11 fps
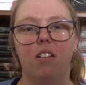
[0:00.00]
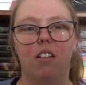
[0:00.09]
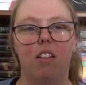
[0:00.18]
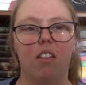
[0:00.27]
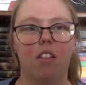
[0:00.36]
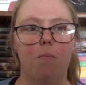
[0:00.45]

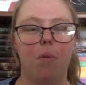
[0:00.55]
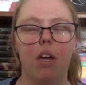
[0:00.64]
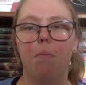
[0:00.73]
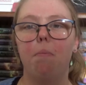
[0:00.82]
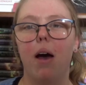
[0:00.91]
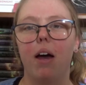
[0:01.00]
the
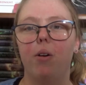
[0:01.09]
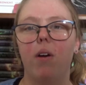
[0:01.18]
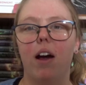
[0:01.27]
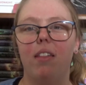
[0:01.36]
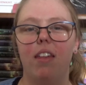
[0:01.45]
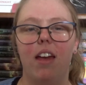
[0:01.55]
big battle
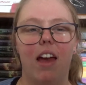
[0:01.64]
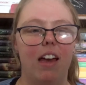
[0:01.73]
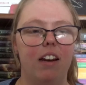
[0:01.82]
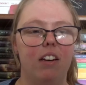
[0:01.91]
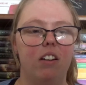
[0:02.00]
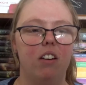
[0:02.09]
at the
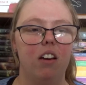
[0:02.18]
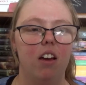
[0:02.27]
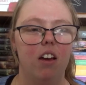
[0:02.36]
end,